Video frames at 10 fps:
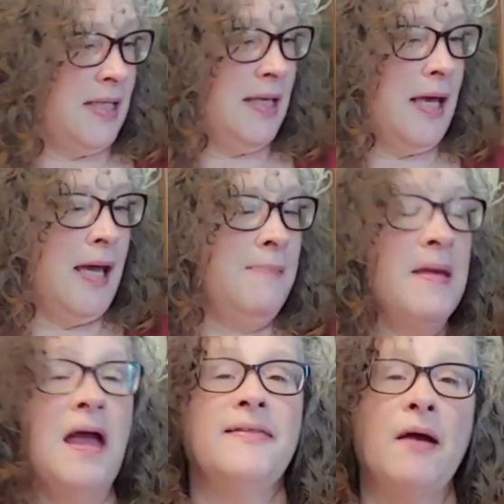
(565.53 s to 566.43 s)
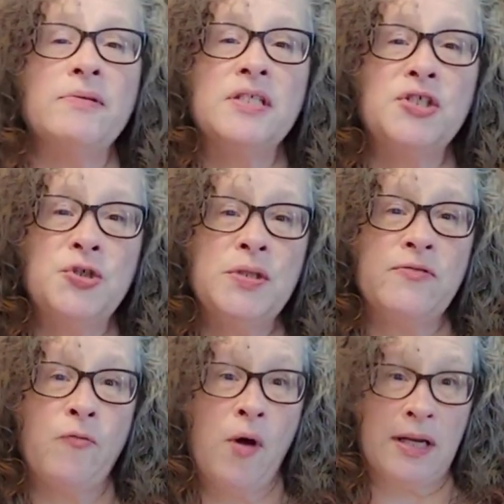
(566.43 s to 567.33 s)
Okay. That was the juice
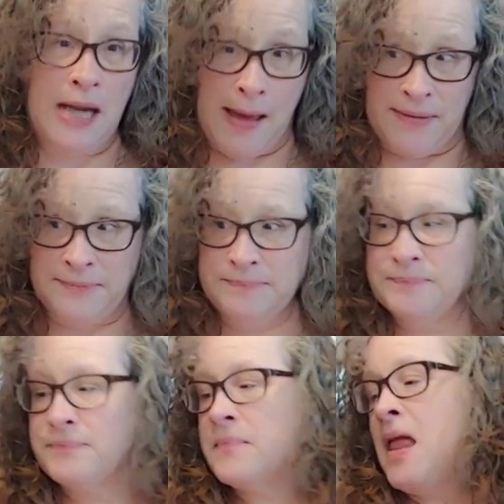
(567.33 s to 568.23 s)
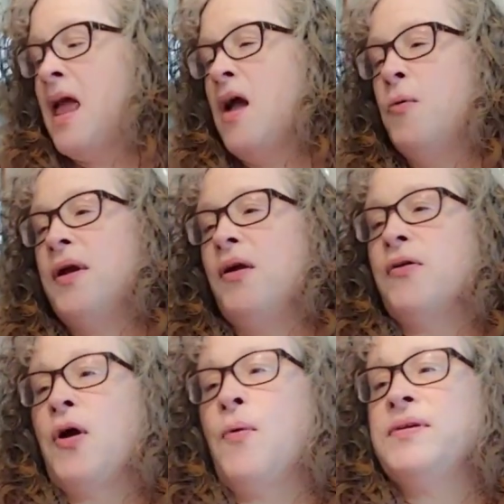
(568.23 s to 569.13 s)
of 1 lemon. We are
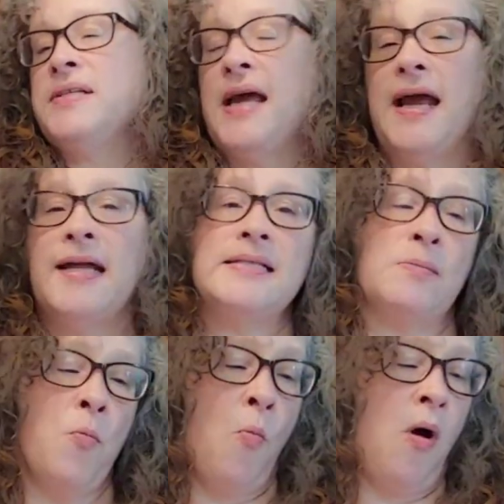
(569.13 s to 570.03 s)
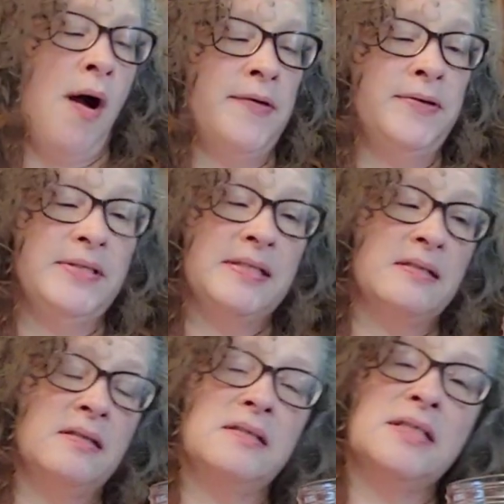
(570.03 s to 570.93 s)
going to add some water
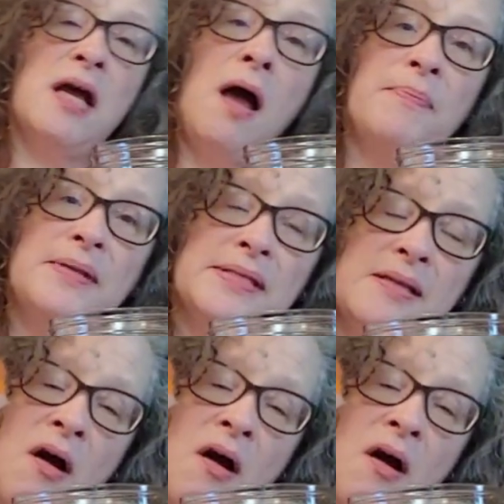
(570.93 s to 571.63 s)
to top this